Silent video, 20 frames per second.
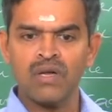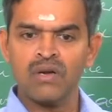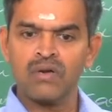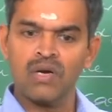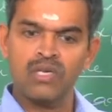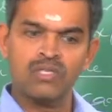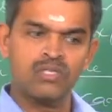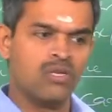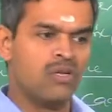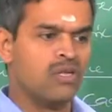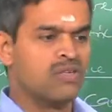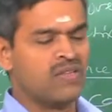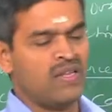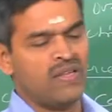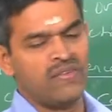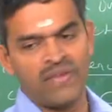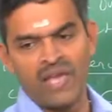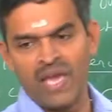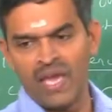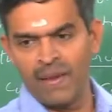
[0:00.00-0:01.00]
are
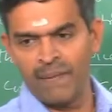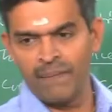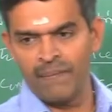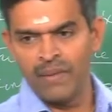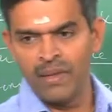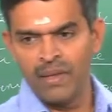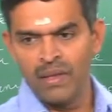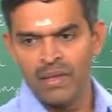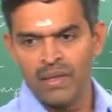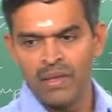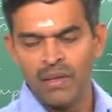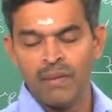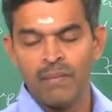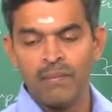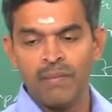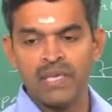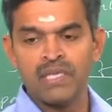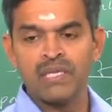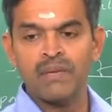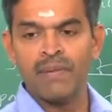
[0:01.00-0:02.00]
continuously same,
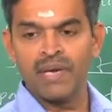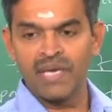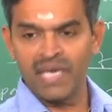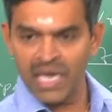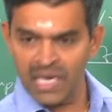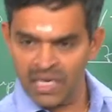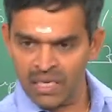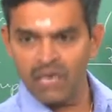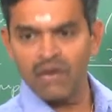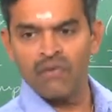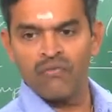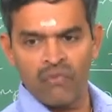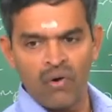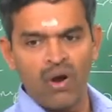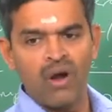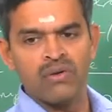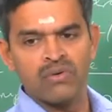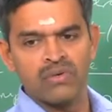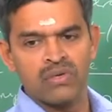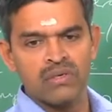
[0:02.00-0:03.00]
but the mechanical
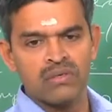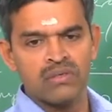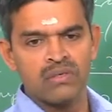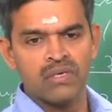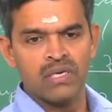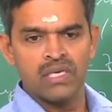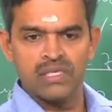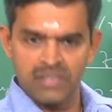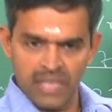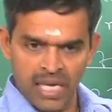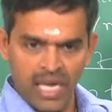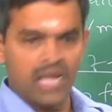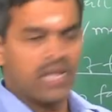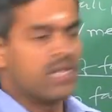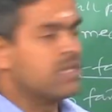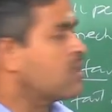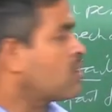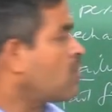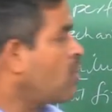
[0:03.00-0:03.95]
fault is there in the